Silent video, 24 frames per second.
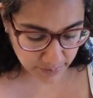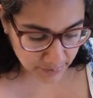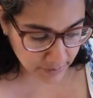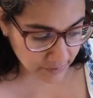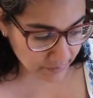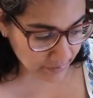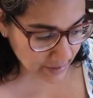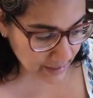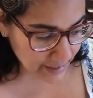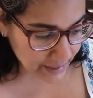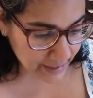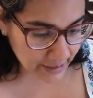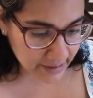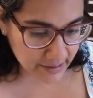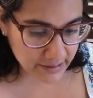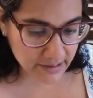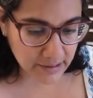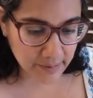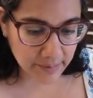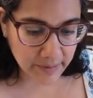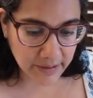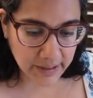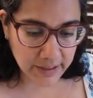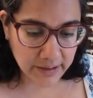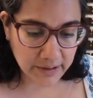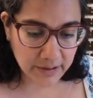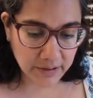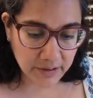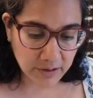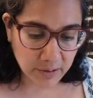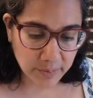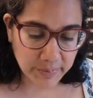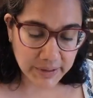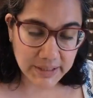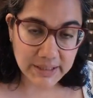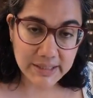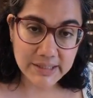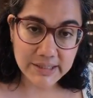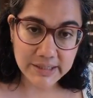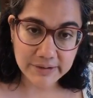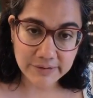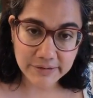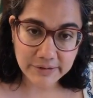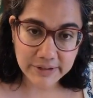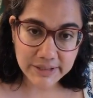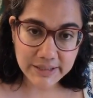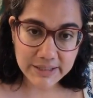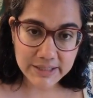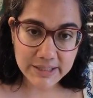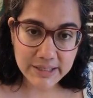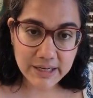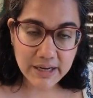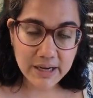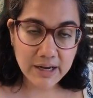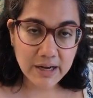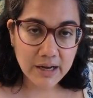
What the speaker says: provide something a little bit different